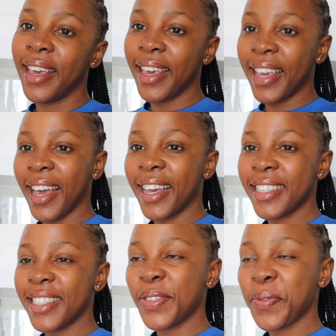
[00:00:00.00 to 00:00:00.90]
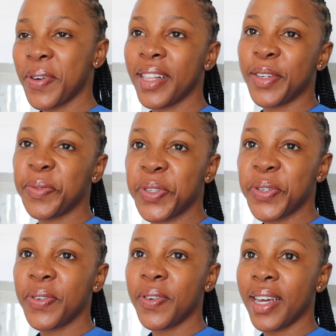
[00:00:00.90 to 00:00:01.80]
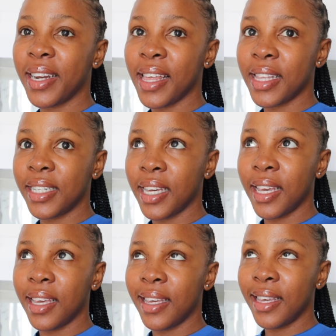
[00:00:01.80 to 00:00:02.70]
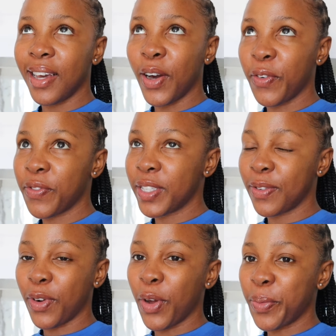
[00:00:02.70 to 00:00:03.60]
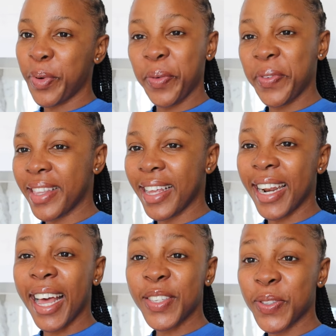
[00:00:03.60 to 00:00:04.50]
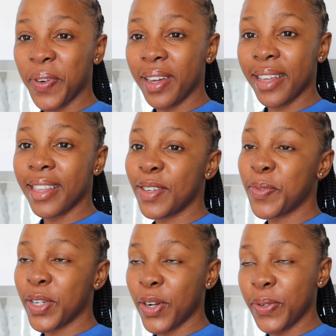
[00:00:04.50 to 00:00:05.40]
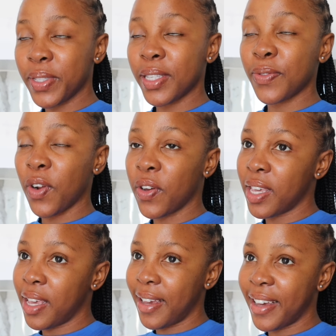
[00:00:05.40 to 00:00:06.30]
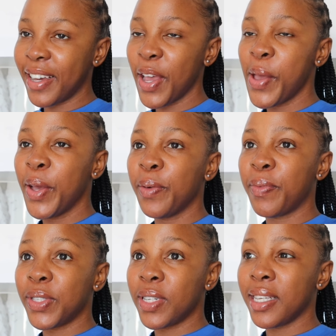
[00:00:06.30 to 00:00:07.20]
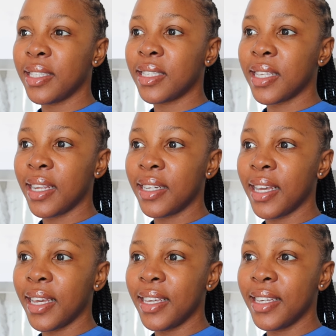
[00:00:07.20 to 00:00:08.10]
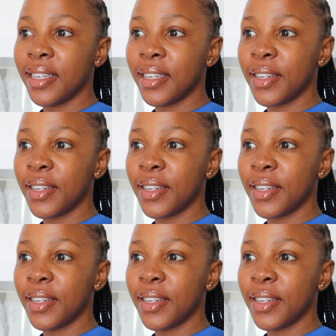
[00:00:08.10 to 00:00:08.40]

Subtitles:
Hey guys, welcome to another day of this vlog, probably the last one. I think I'm gonna close this vlog here, but today's a Sunday.